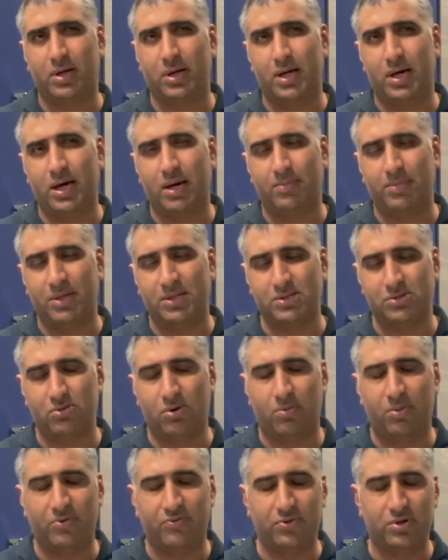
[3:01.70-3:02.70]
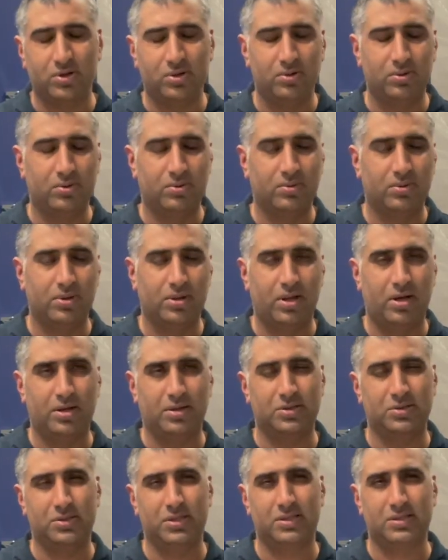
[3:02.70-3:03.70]
um, is normal for you,
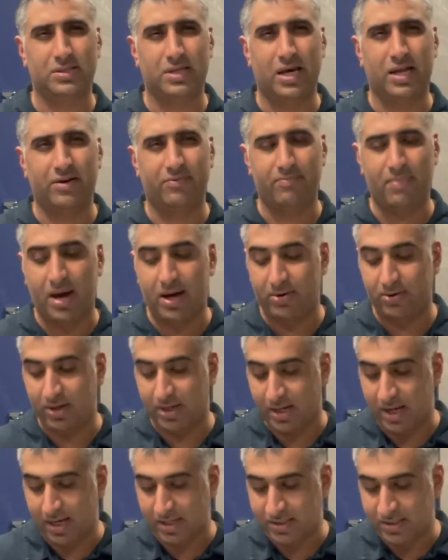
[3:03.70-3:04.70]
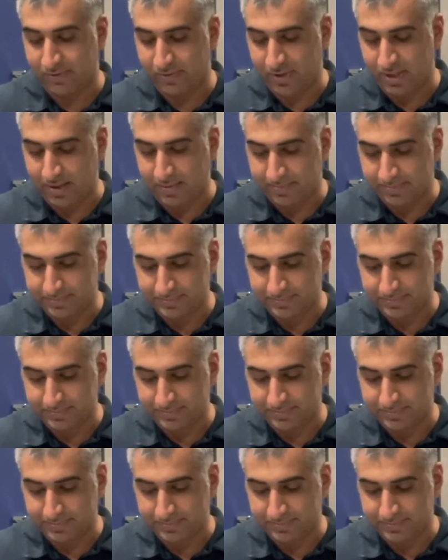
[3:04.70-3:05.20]
unless it's kind of moderate activity.